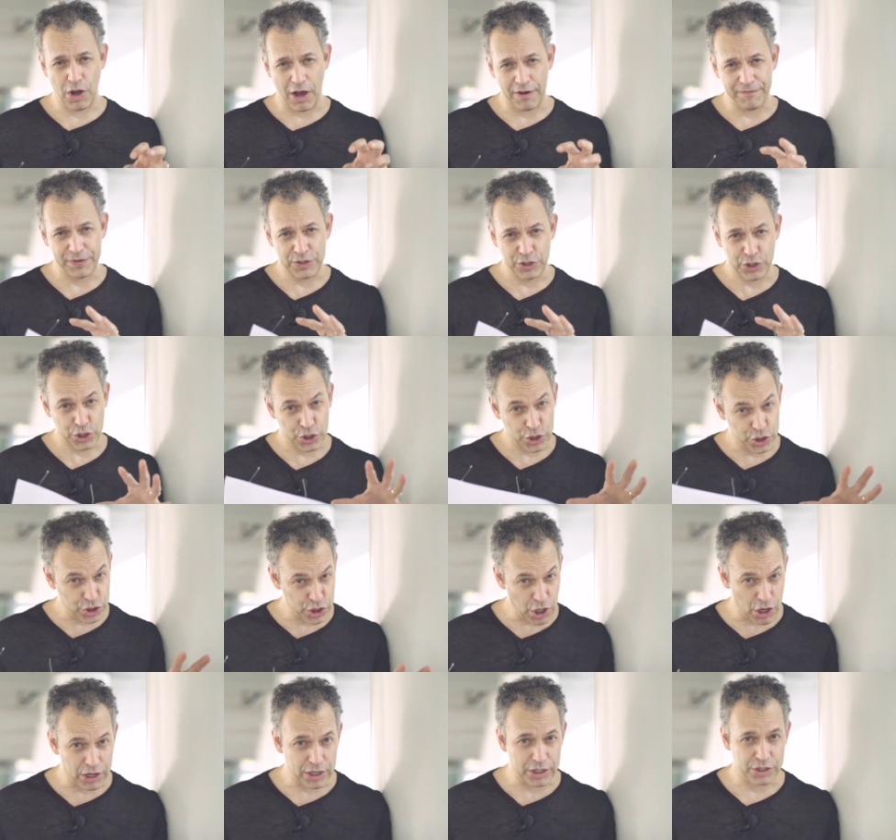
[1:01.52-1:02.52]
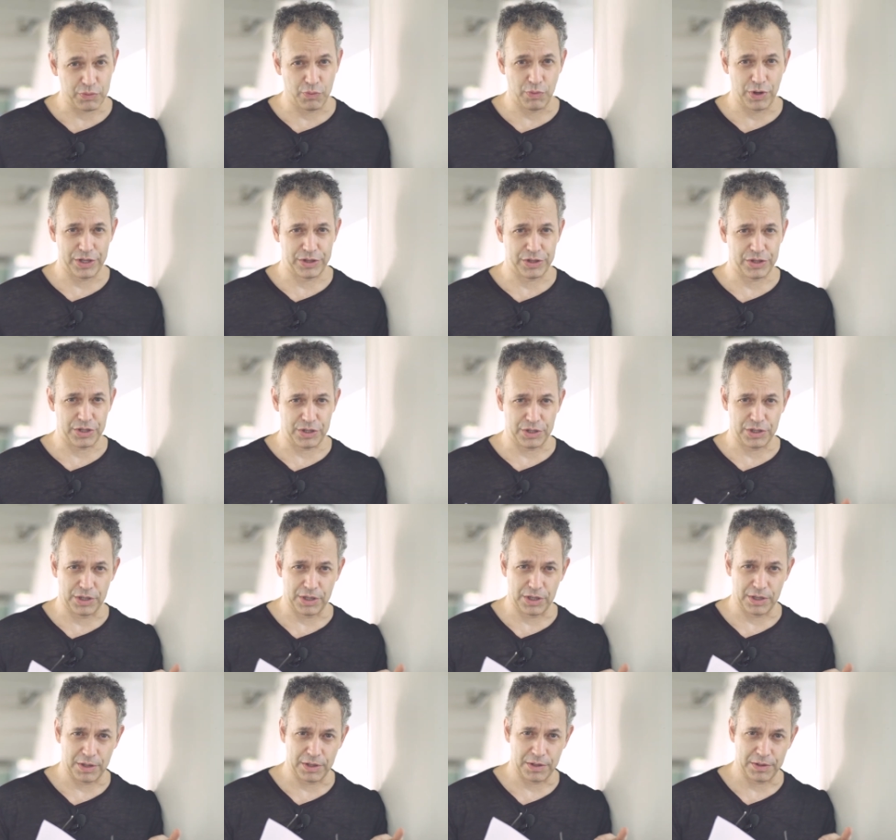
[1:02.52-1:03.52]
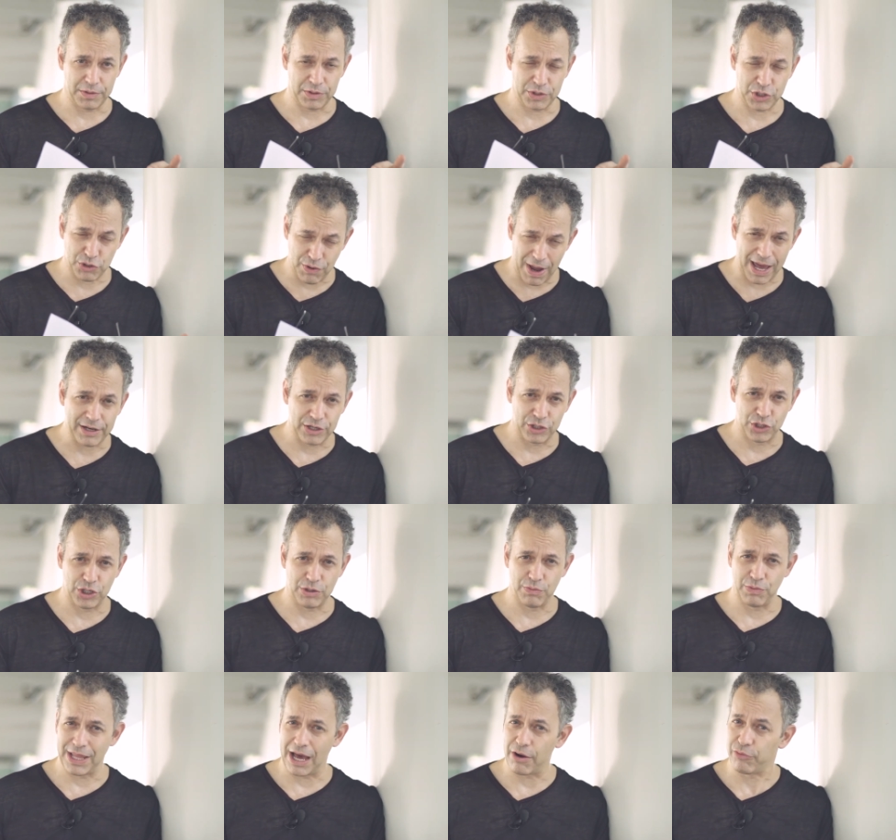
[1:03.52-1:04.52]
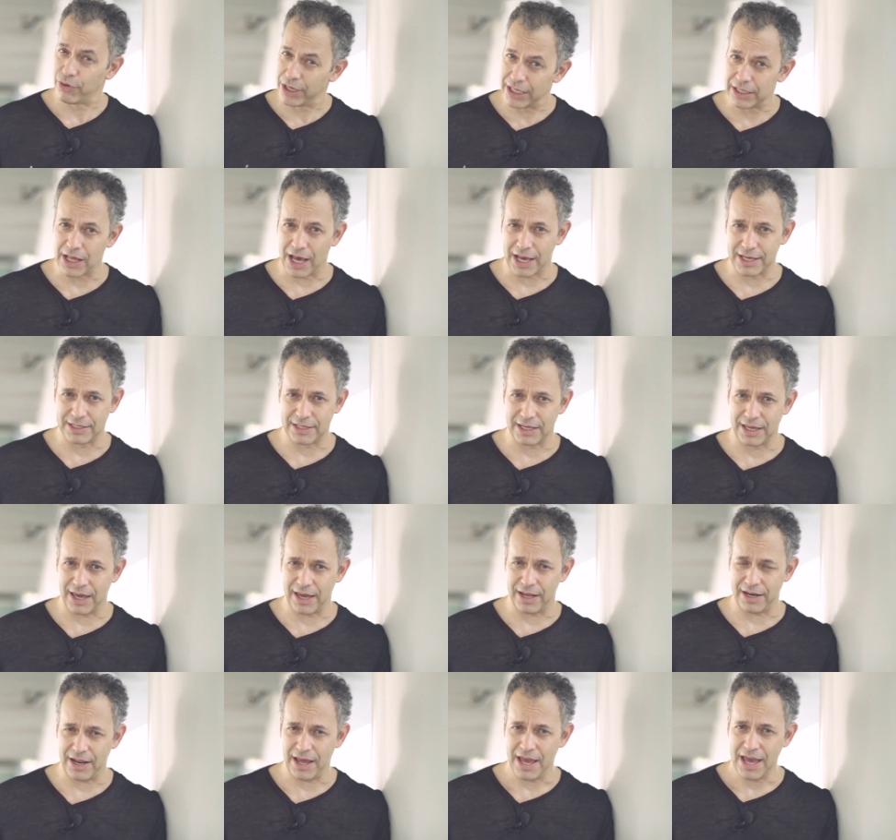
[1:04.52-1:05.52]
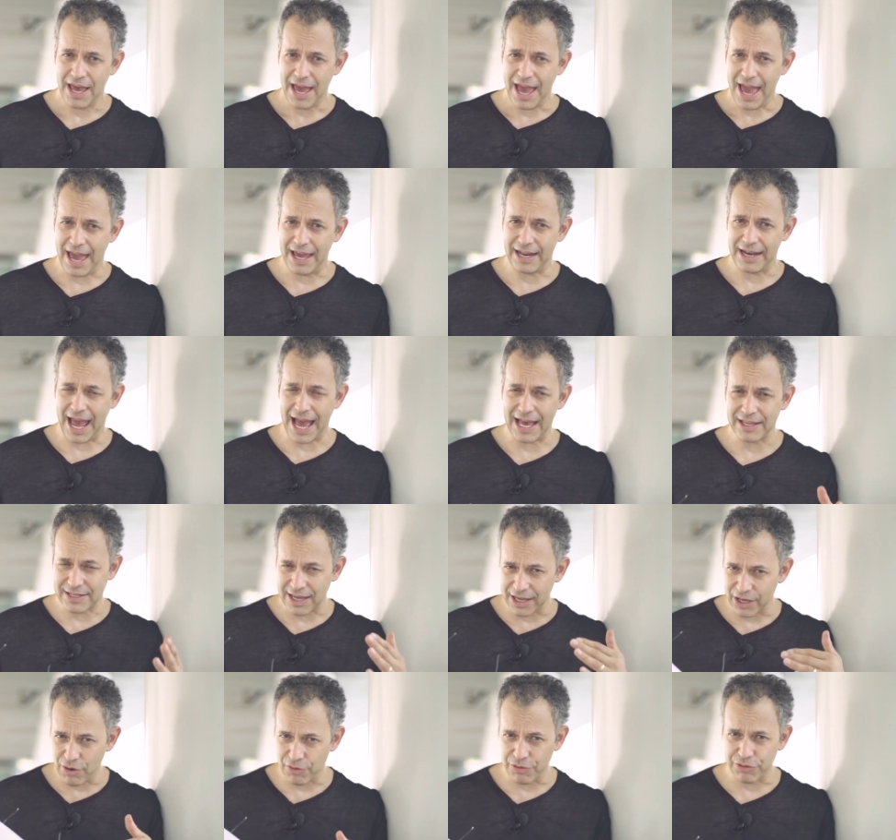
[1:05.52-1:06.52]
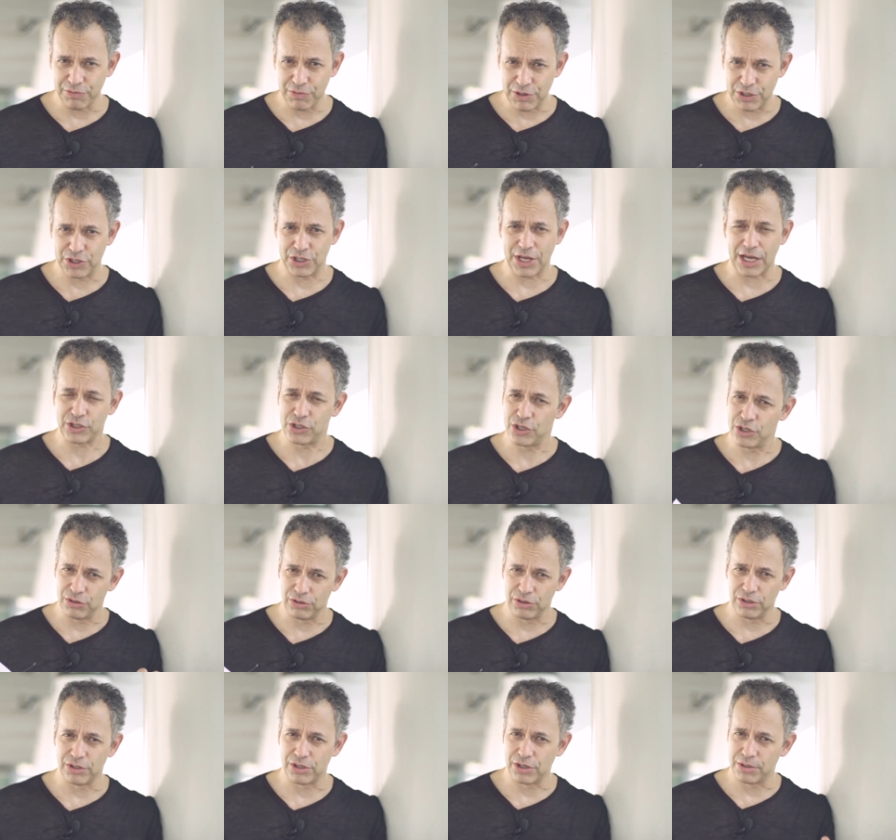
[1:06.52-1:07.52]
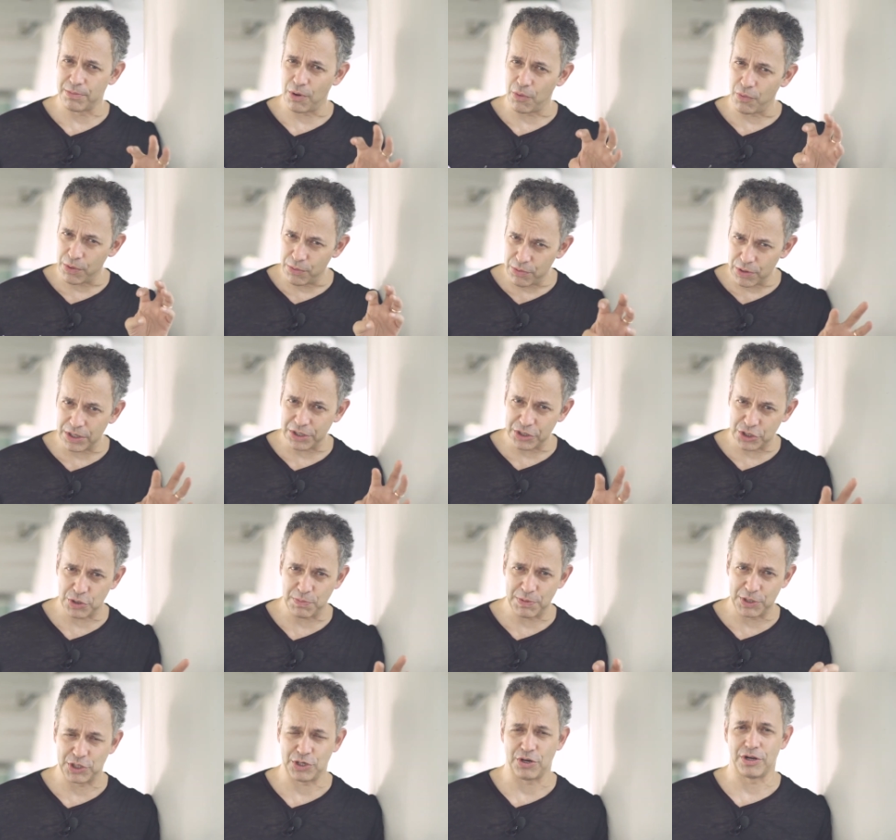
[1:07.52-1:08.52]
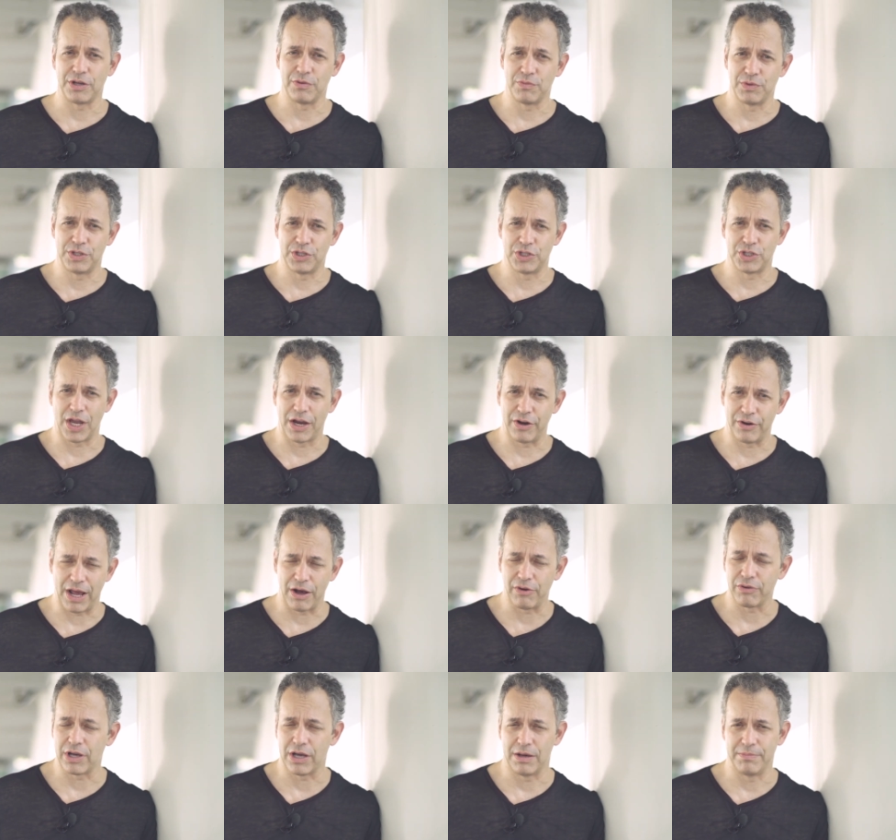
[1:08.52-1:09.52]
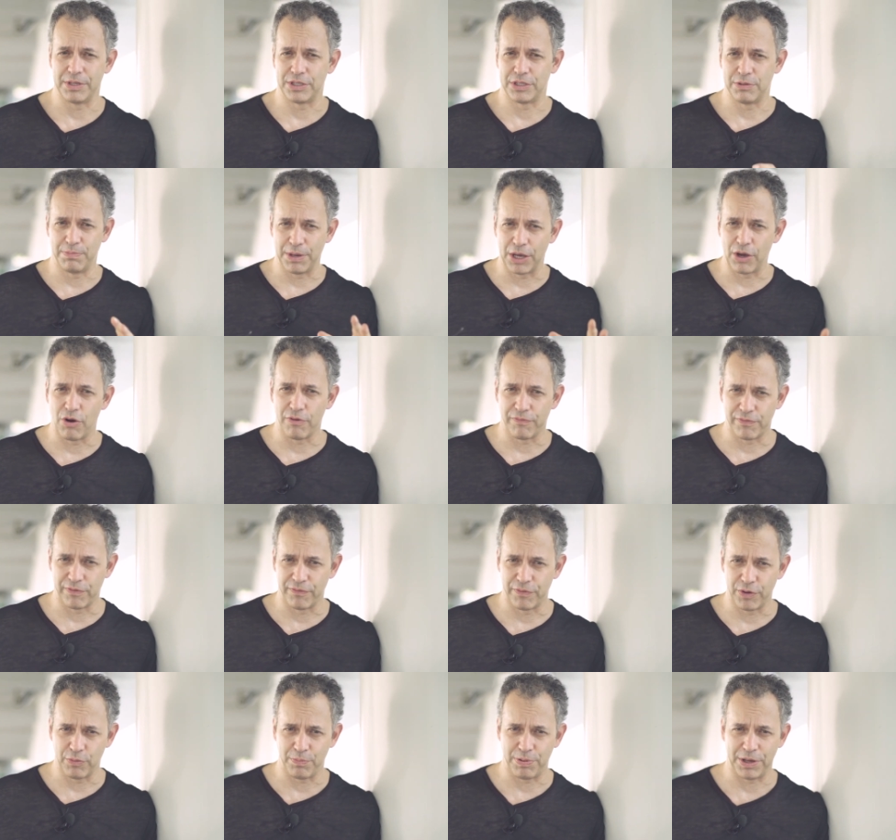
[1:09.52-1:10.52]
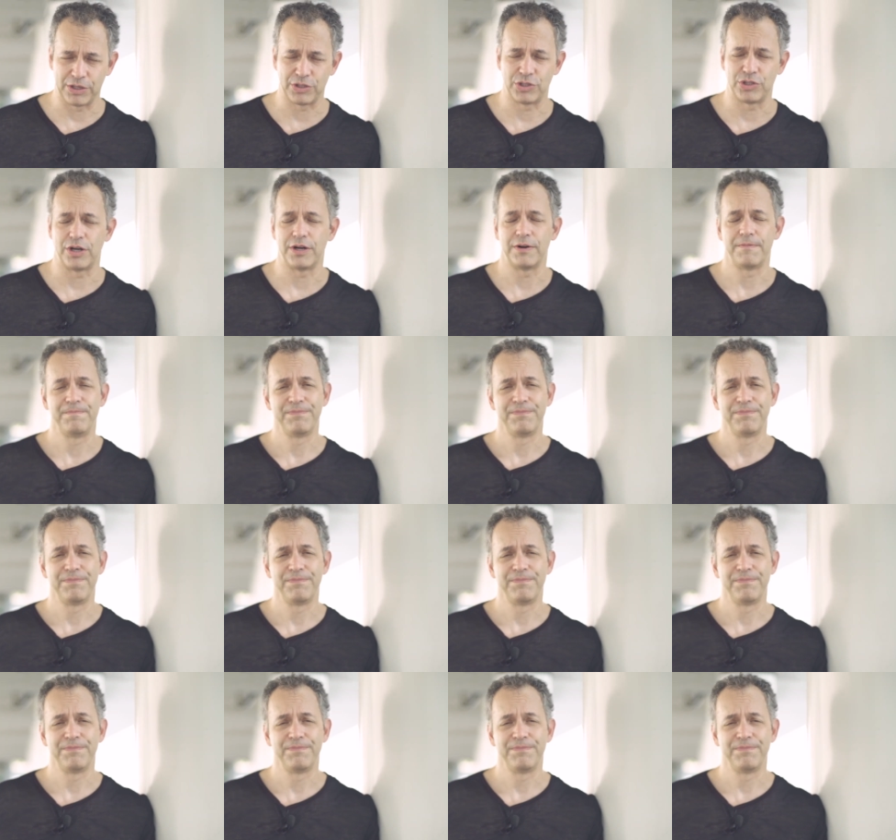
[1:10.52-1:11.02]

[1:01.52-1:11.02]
often start with the strategy without realizing it, and as I go through each section, you'll learn, but we really should be starting with desired outcome. It's a big overview picture.